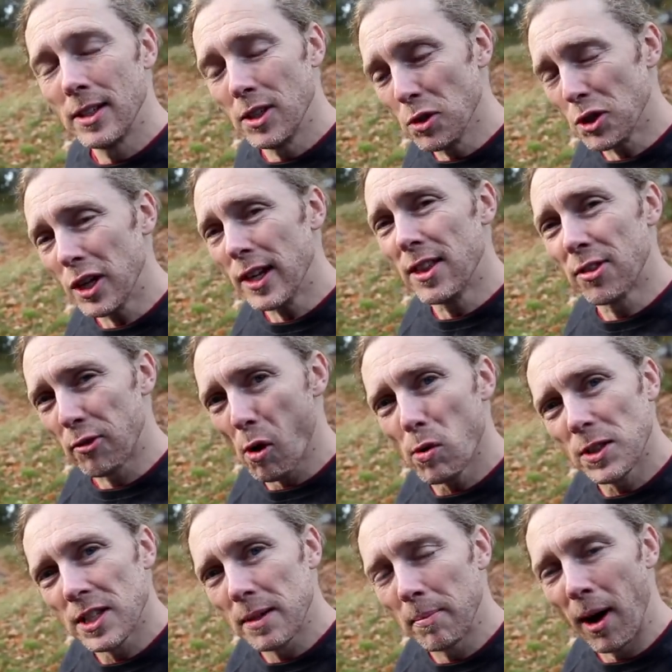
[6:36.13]
usually
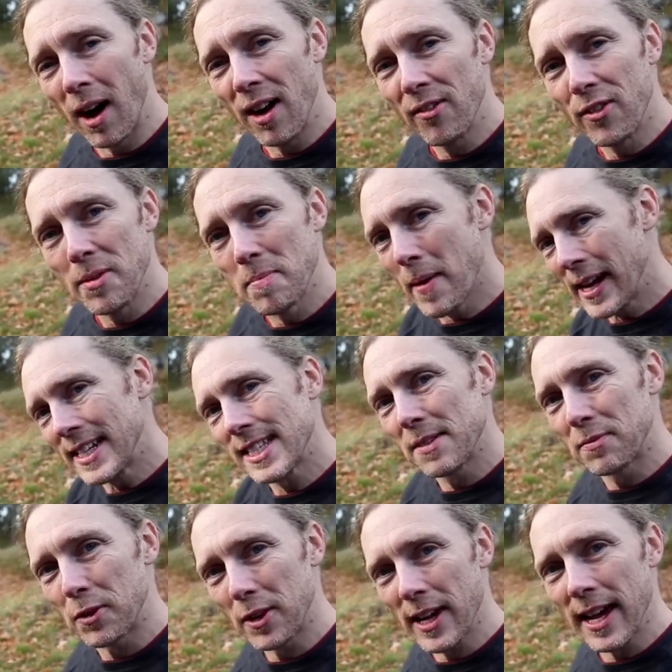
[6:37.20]
throws them off and makes
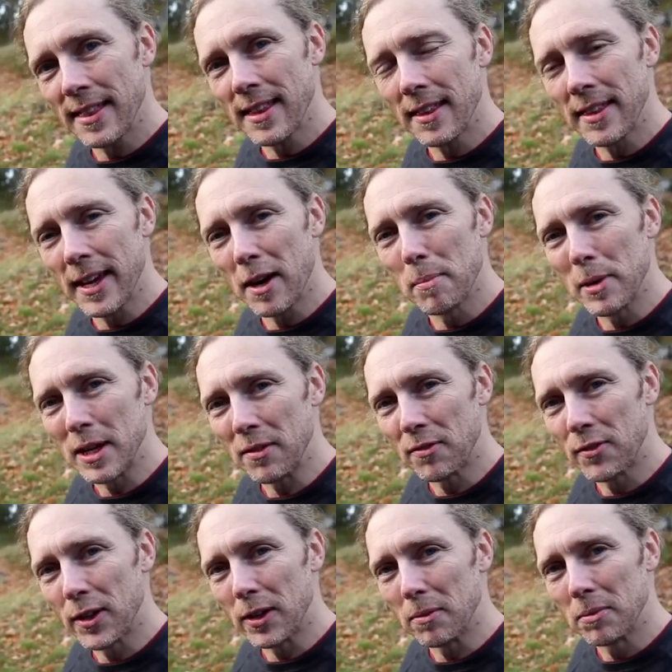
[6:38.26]
them forget that they are being
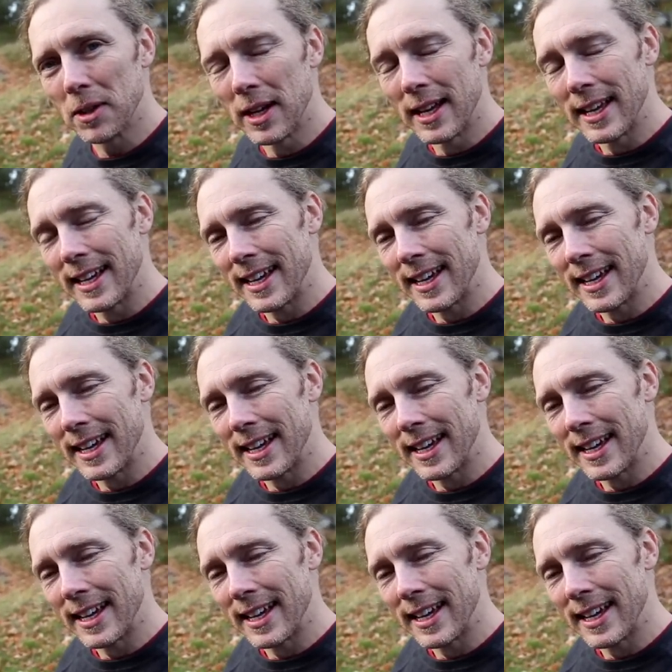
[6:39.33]
filmed.